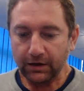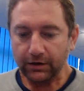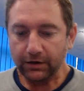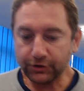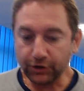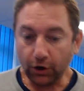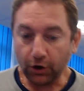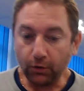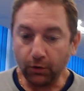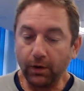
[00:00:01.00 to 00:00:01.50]

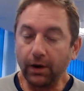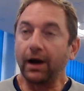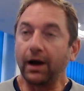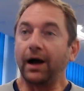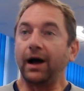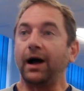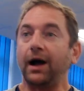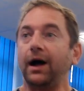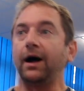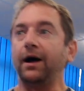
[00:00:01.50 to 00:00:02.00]
So
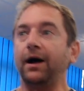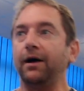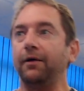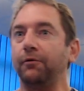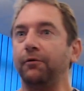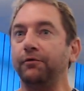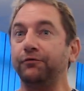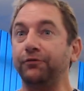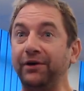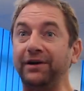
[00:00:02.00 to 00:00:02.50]

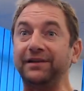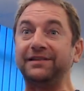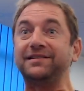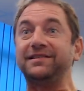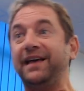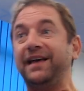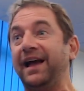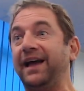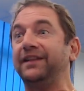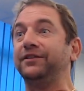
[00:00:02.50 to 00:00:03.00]
we've reached
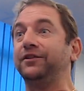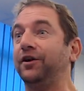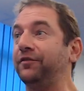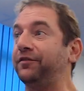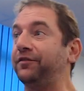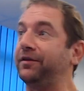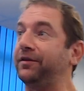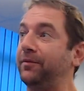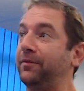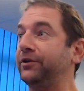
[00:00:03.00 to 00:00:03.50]
the end
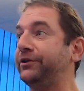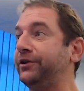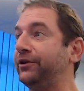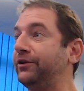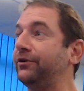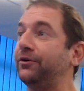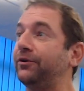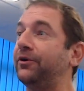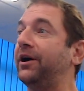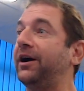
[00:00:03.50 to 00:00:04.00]
of the
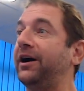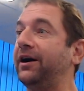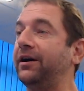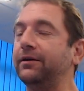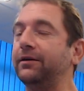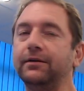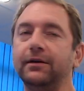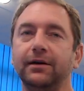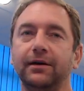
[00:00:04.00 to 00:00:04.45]
module. Hurrah!